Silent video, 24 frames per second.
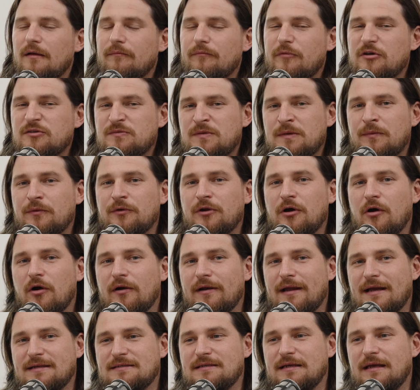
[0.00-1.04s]
Most people know
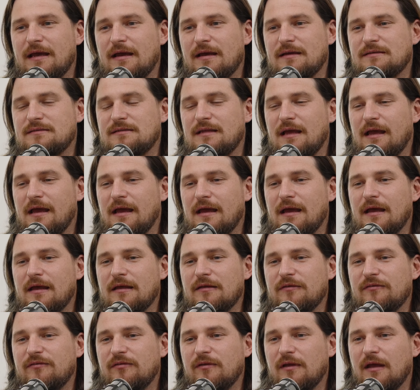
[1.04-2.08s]
our next guest
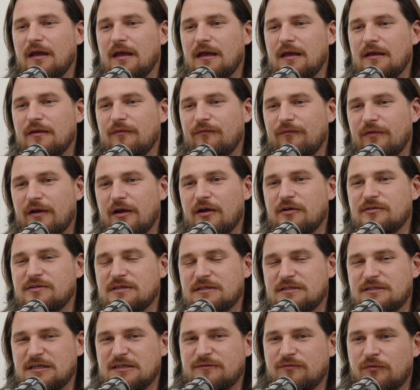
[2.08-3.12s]
as a very
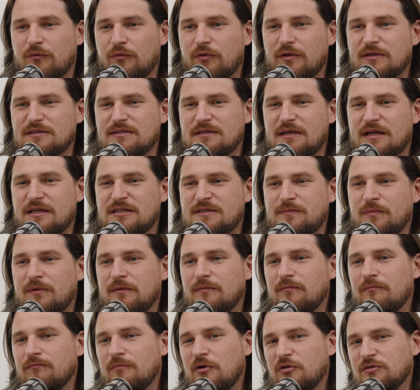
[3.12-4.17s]
successful real estate agent,
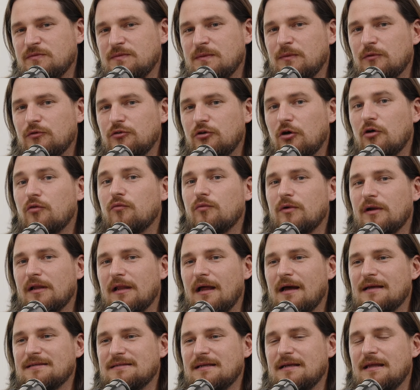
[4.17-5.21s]
but most people don't
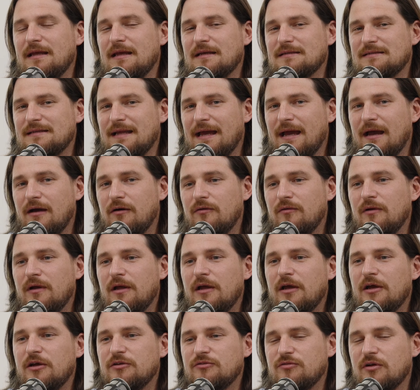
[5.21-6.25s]
realize that he has now
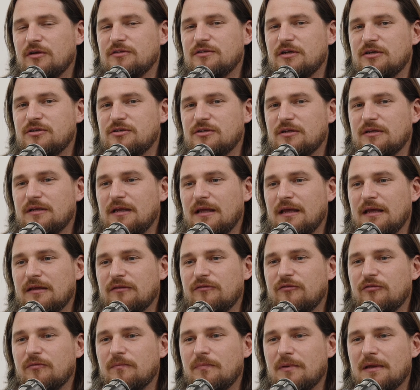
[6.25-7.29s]
transitioned
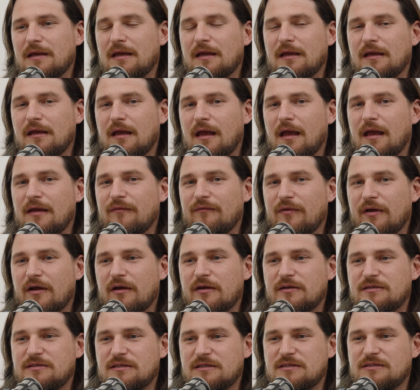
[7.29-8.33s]
into being a
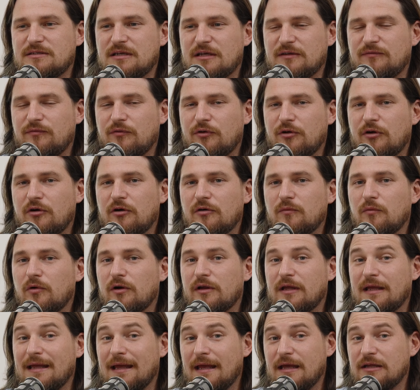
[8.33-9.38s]
very successful and
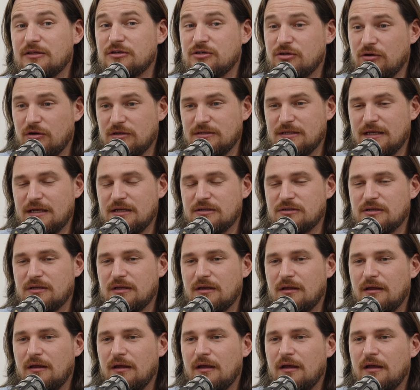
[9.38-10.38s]
hardworking insurance agent.